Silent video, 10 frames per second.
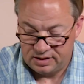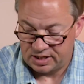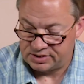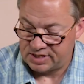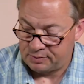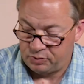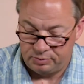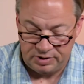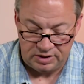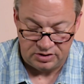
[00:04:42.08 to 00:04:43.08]
Next step would
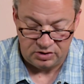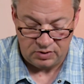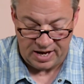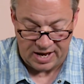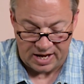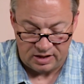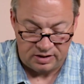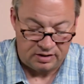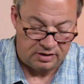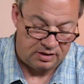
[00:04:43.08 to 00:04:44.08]
be to add
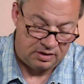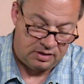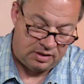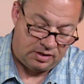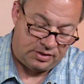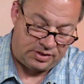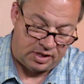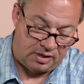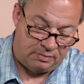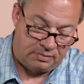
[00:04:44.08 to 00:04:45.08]

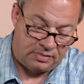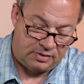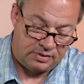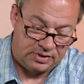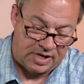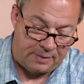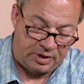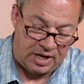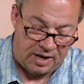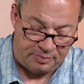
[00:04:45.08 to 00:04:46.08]
some
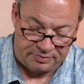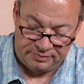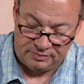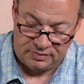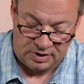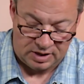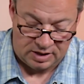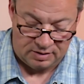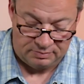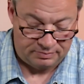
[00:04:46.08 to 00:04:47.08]
Zap-A-Gap.
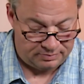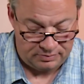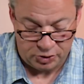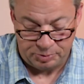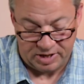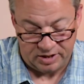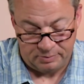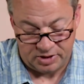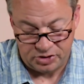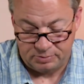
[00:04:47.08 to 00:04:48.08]
You're spending a
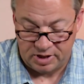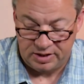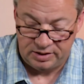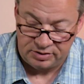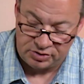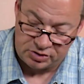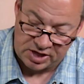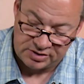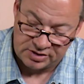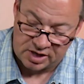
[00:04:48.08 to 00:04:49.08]
bunch of money.
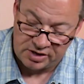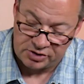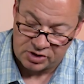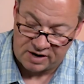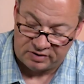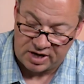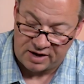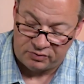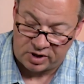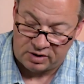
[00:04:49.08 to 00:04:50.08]
Chances are you're traveling
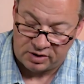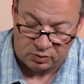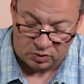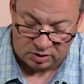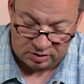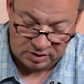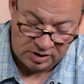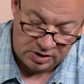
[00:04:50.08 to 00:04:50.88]
halfway around the world.